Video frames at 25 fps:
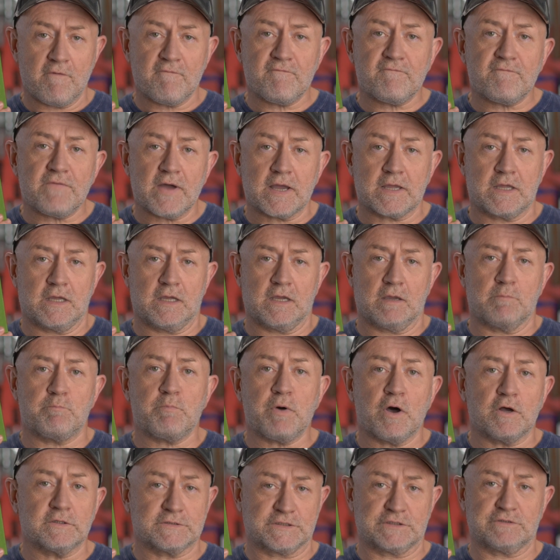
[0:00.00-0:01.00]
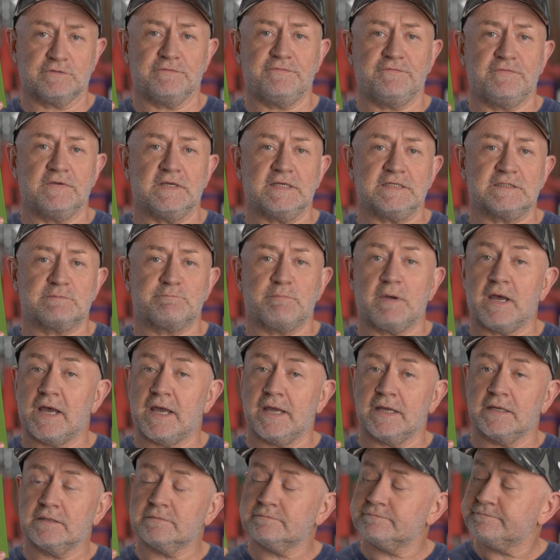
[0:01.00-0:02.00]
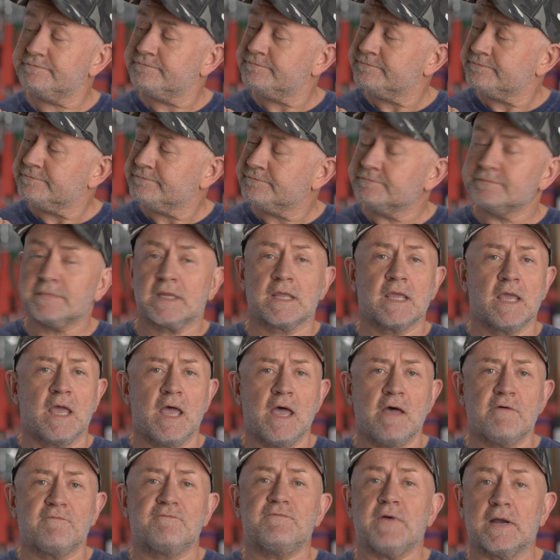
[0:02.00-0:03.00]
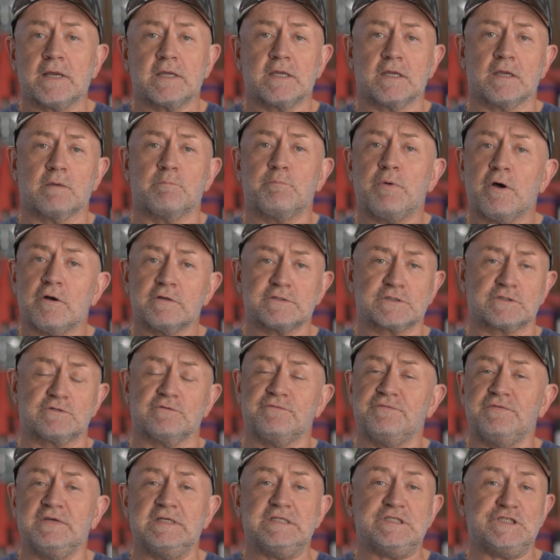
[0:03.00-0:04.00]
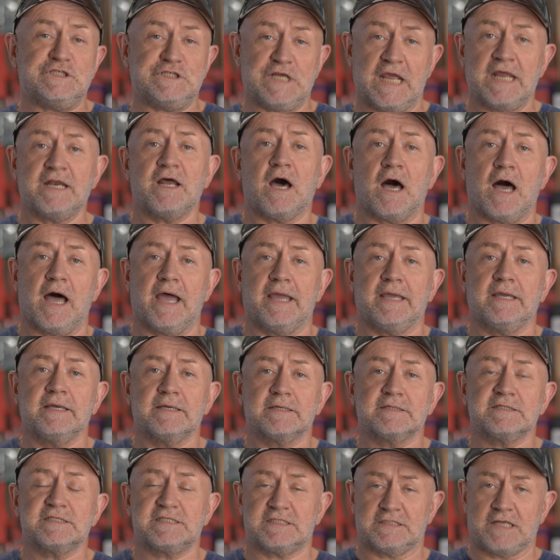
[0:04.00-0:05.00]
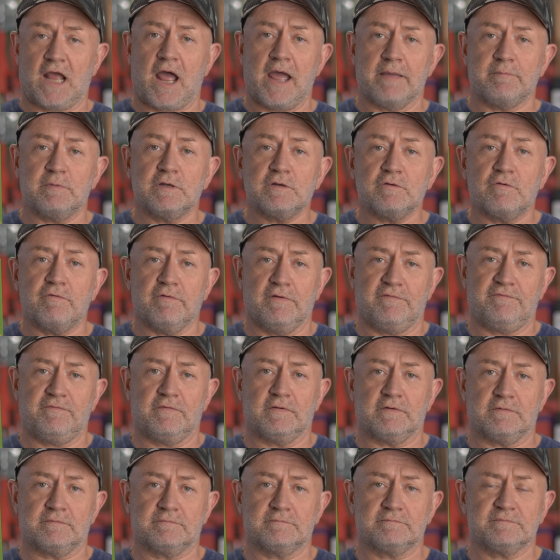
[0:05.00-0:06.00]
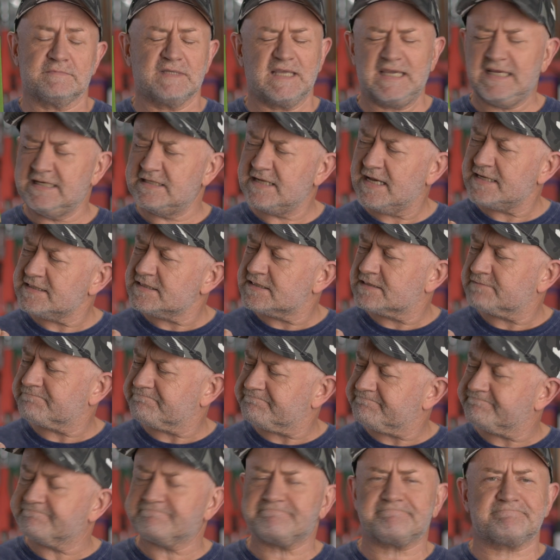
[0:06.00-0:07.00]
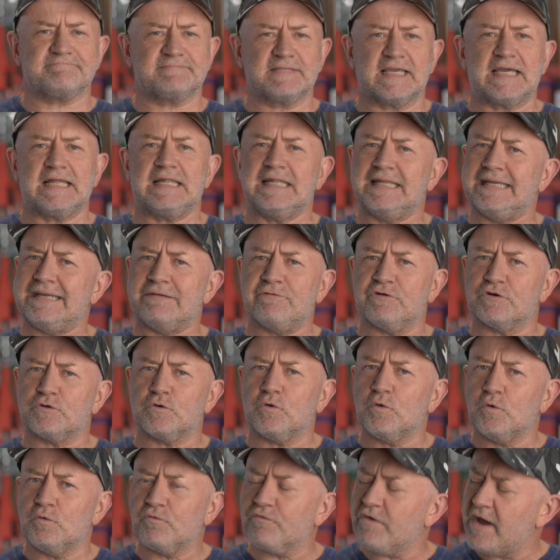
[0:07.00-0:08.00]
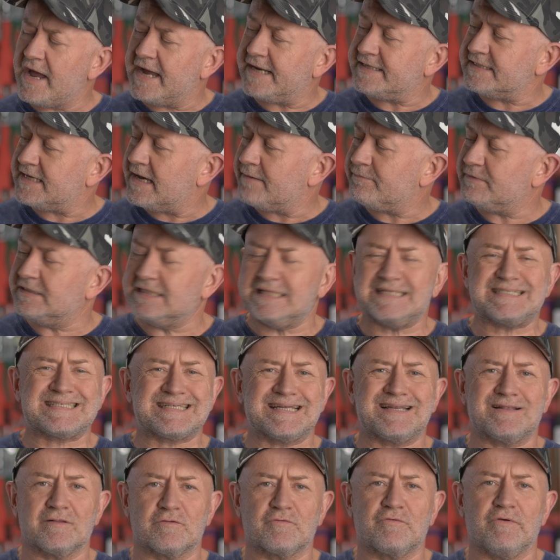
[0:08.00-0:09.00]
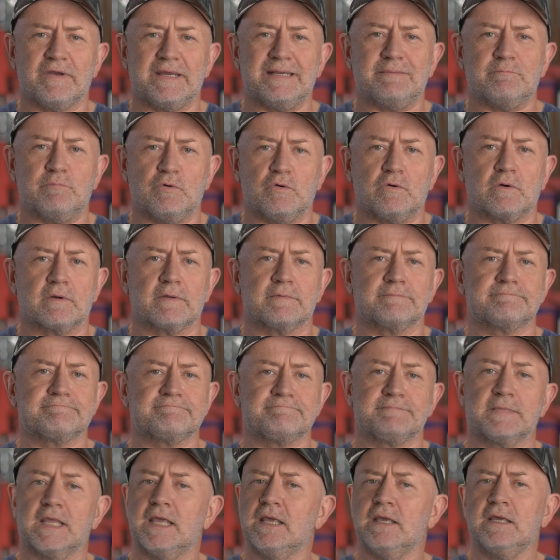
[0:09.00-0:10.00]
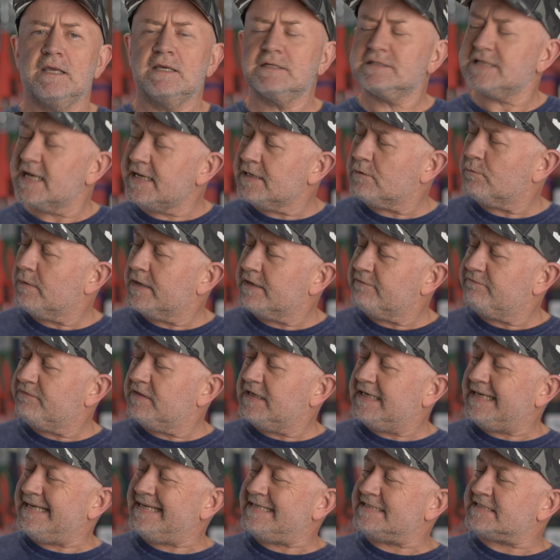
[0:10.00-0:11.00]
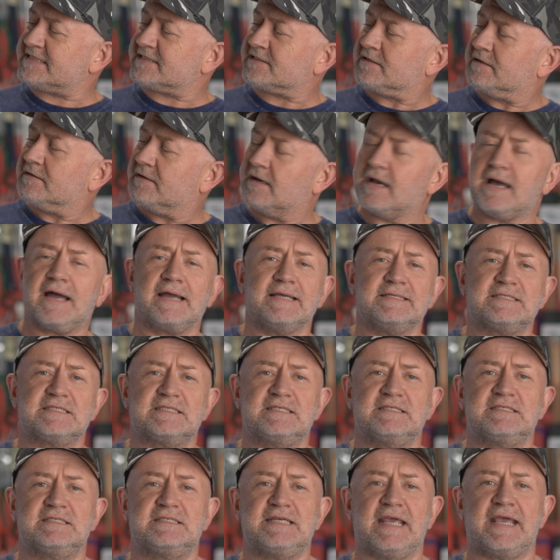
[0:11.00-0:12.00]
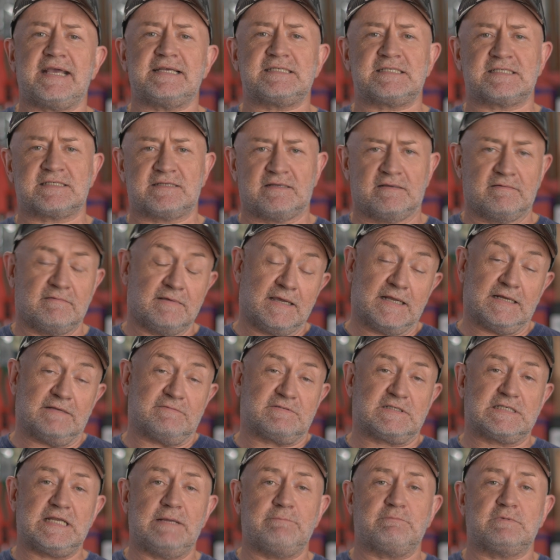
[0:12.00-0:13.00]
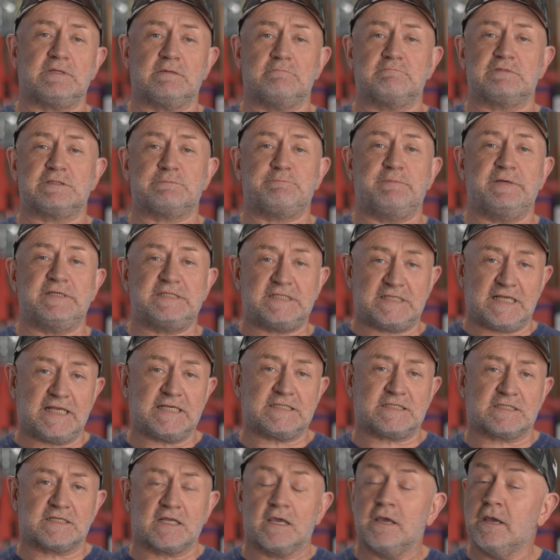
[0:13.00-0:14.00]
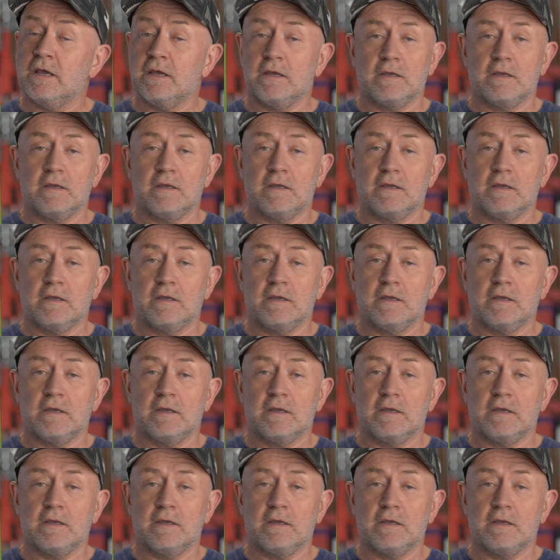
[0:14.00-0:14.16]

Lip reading: fucking apostrophes by fucking apostrophe Jedi Simon Griffin. He does clear it all right up in this little green book. Take one of these, I'd suggest, and if symptoms persist,